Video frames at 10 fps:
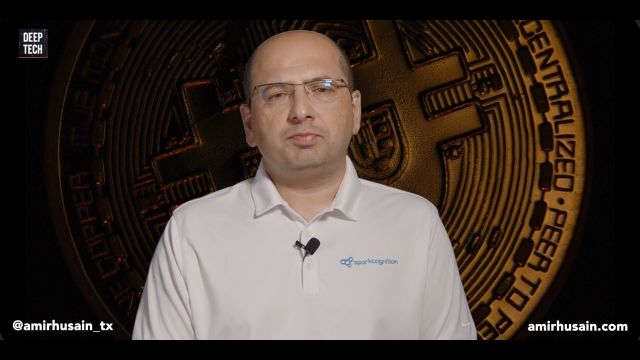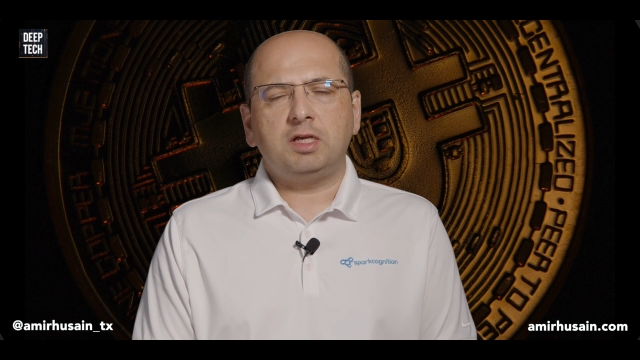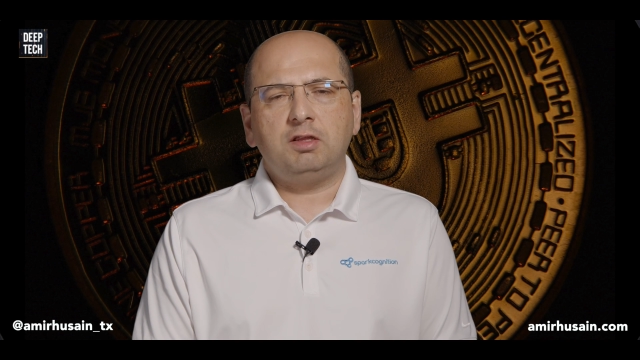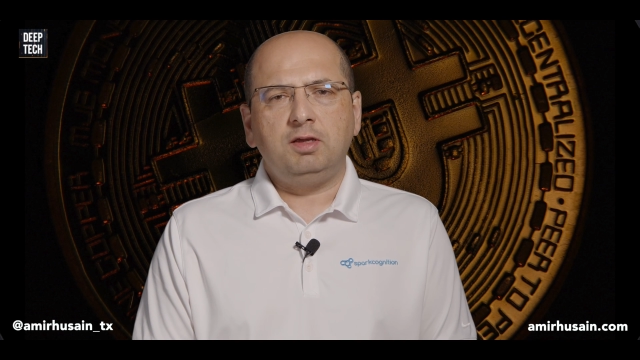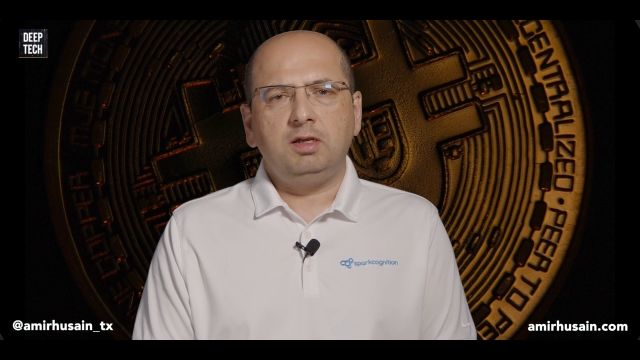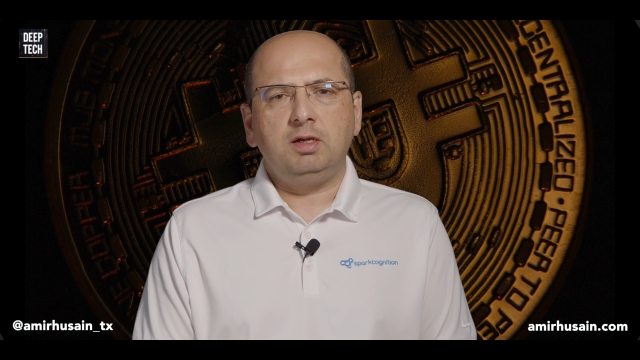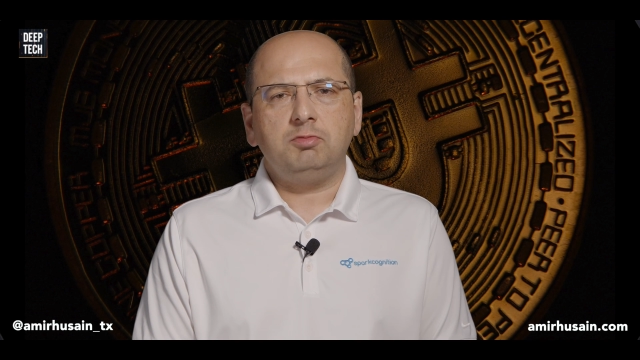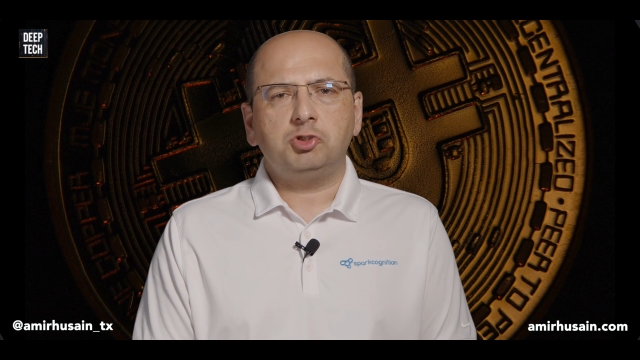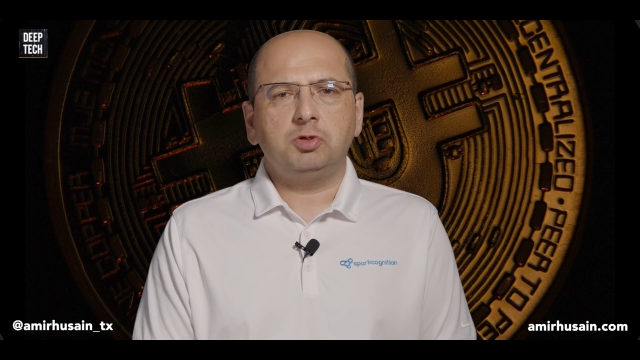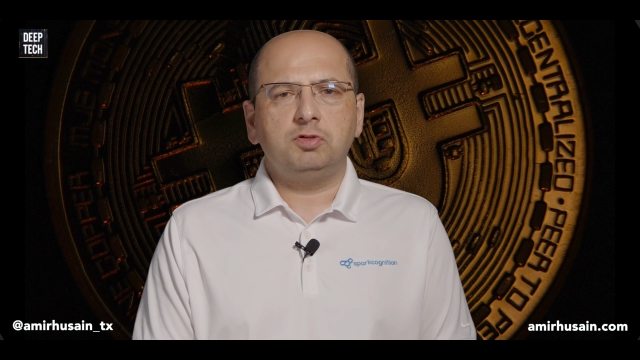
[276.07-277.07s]

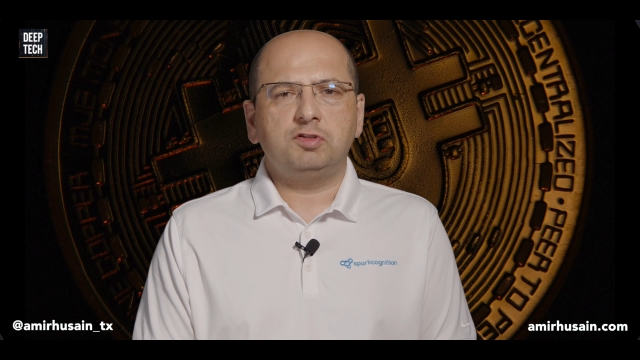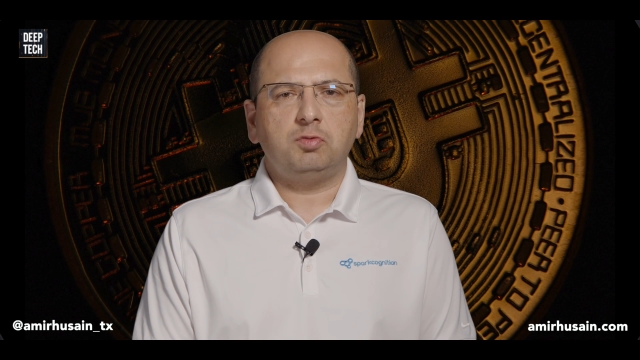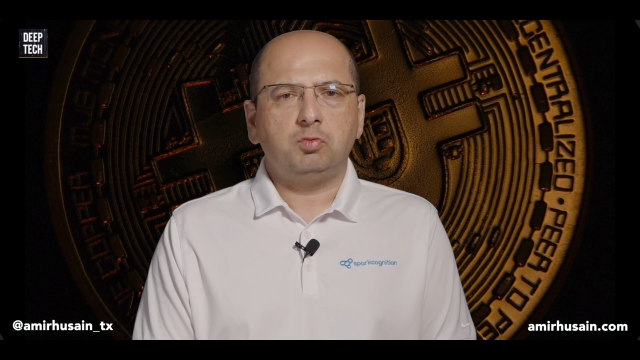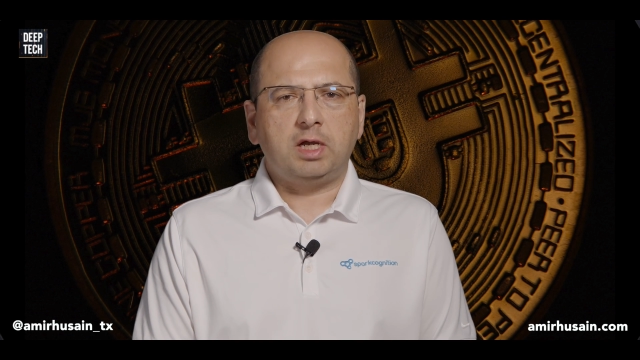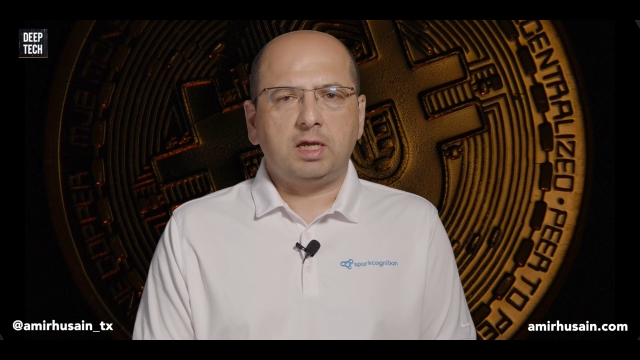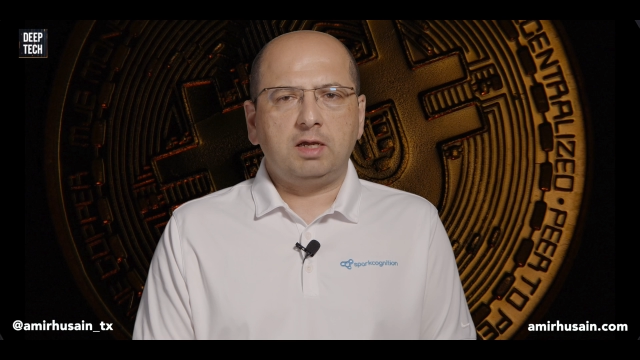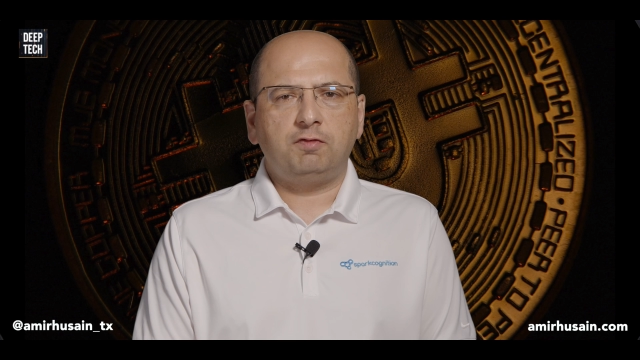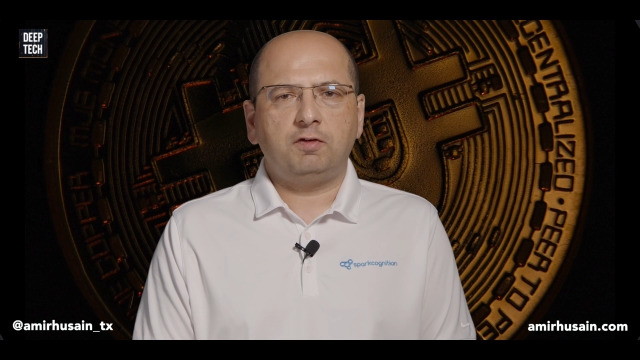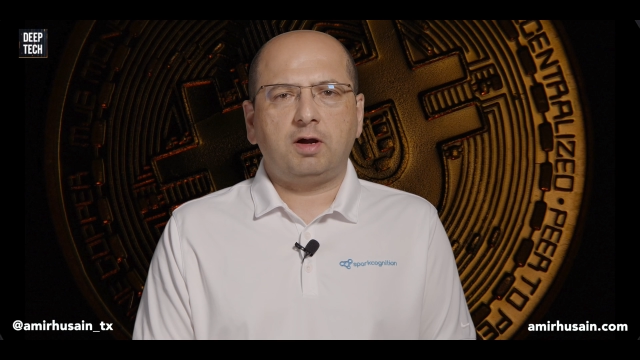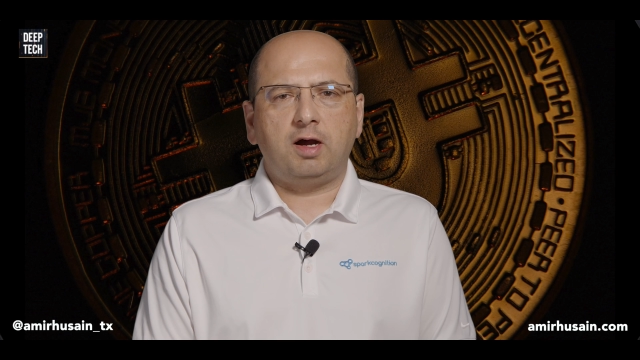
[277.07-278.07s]
Ethereum shows a way
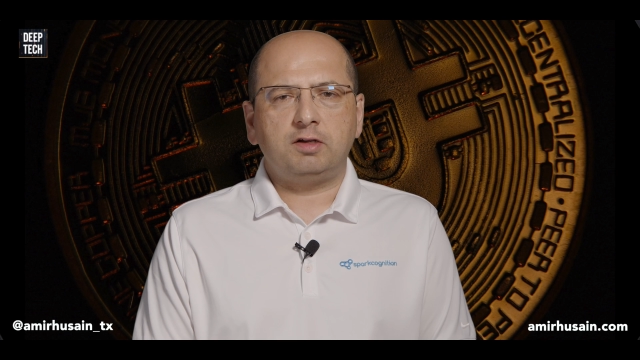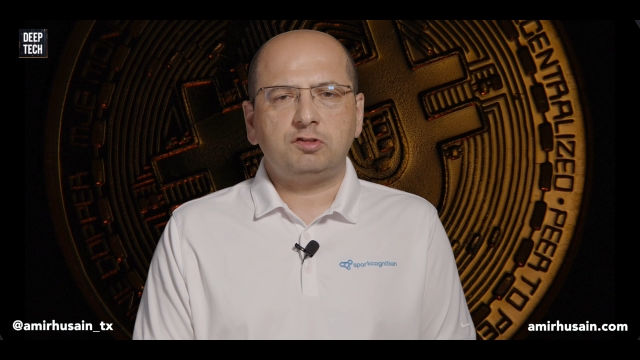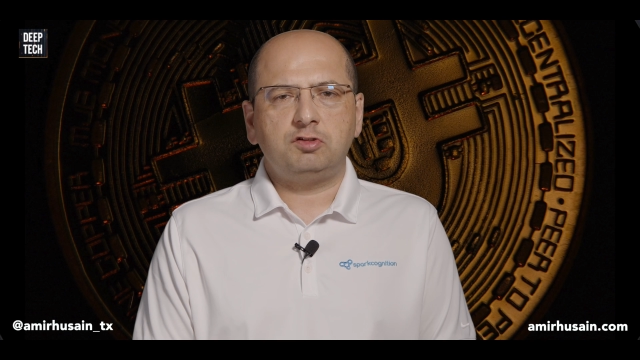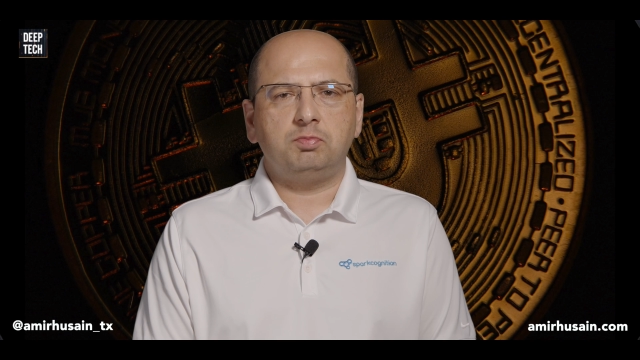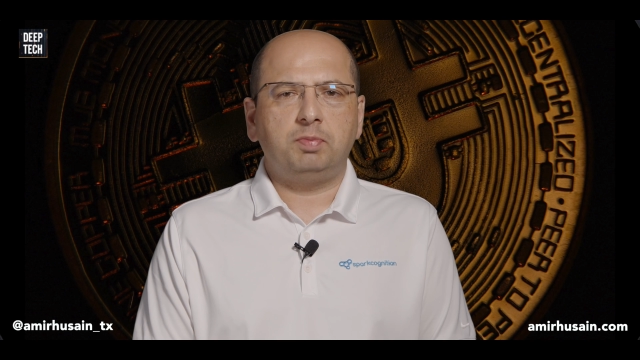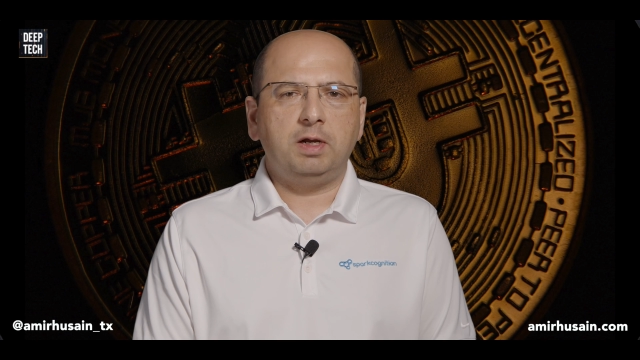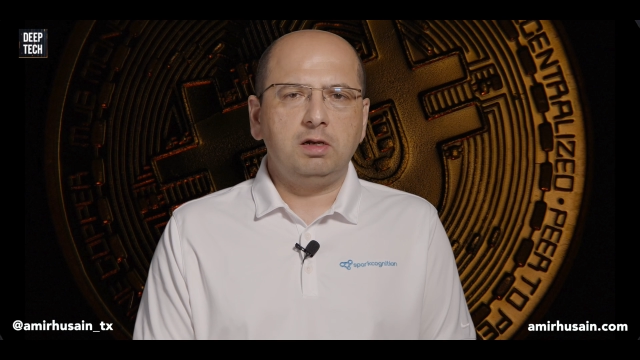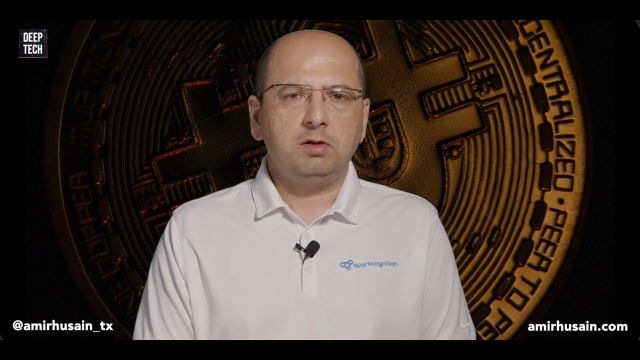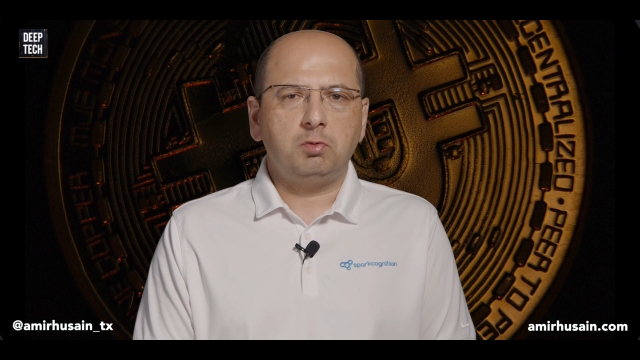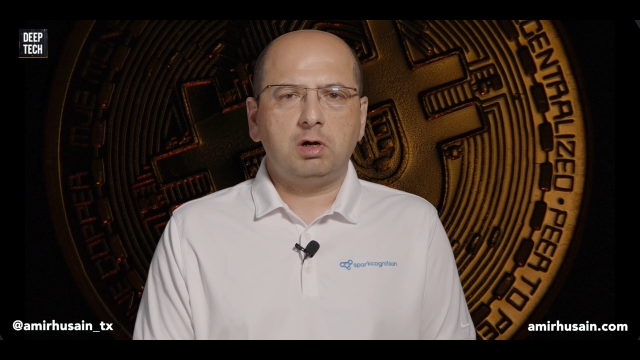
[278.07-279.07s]
for us to
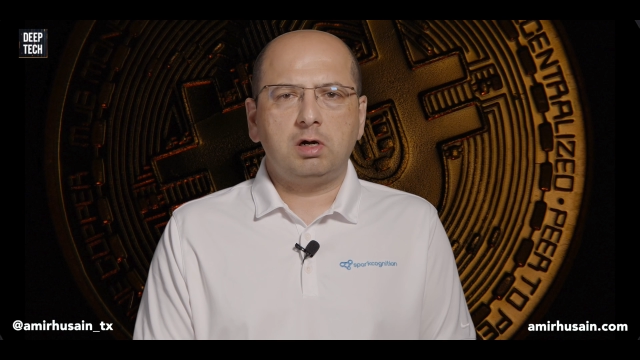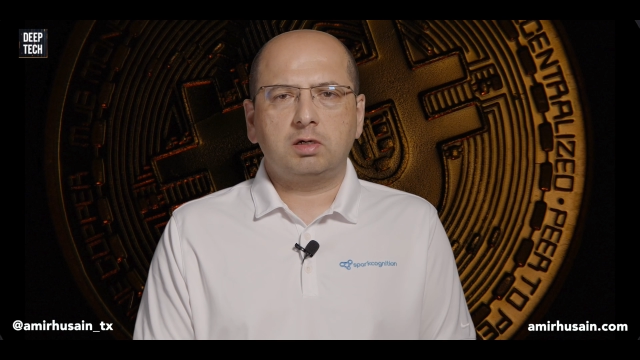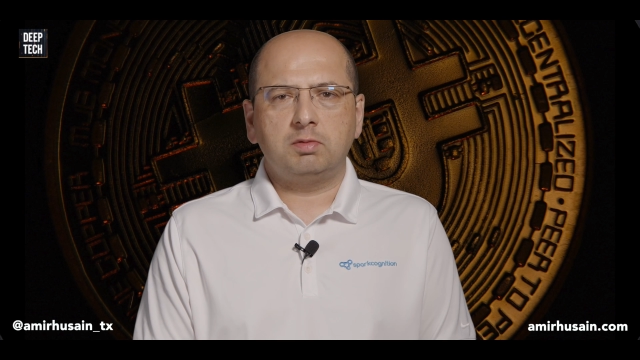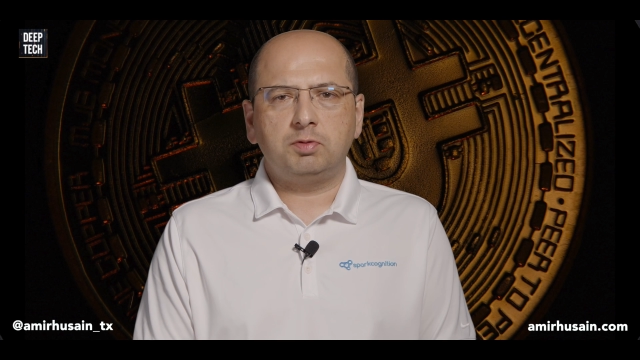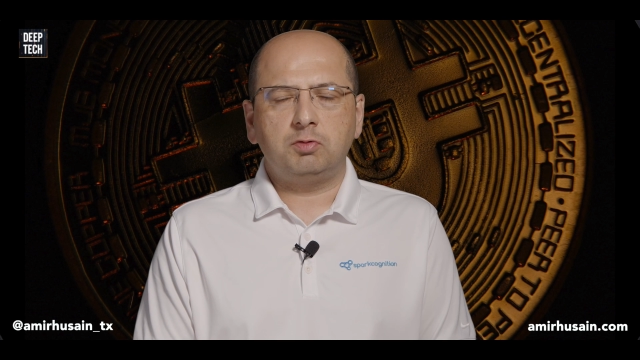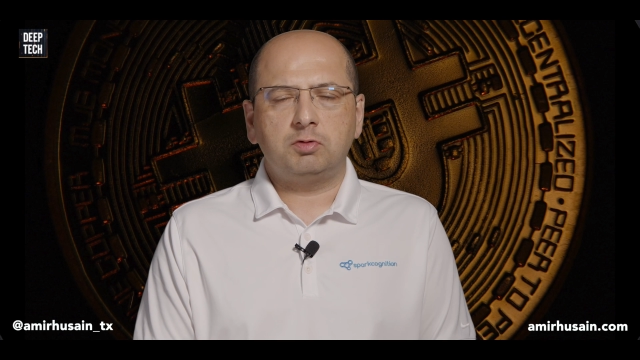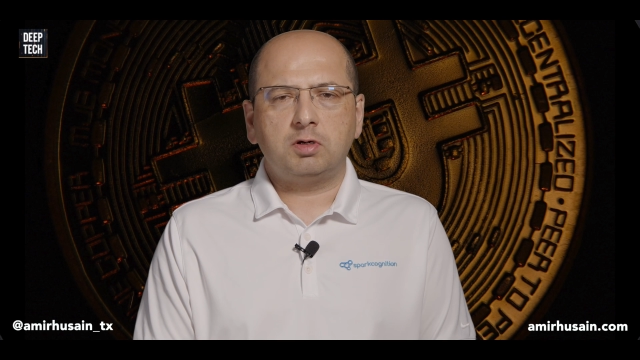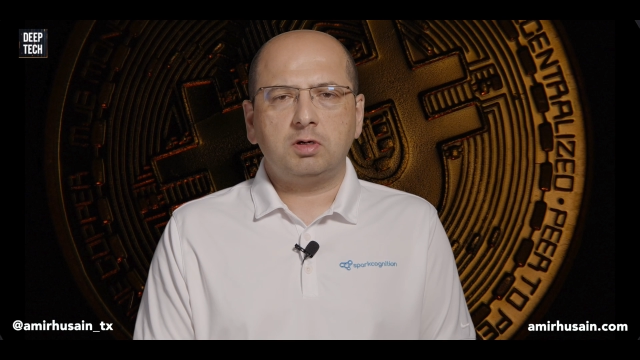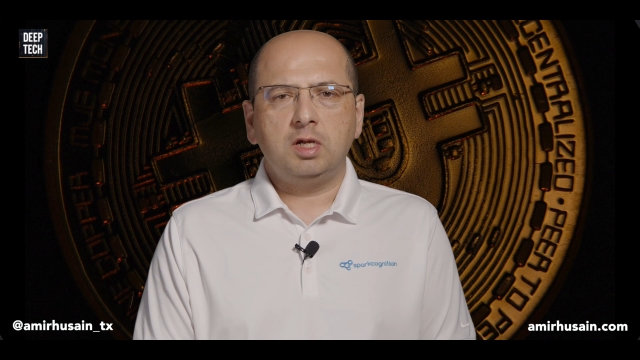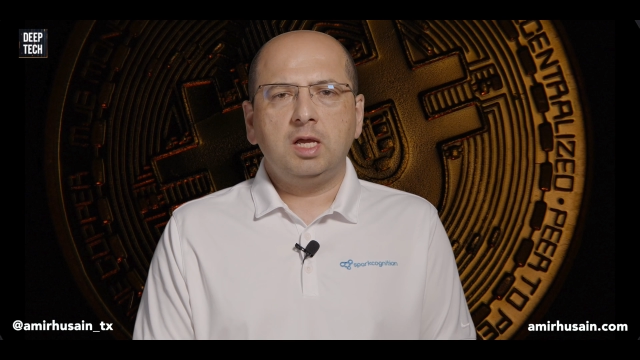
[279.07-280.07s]
build a world
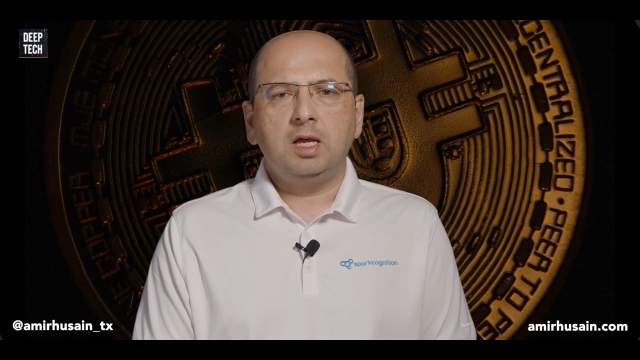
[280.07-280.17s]
computer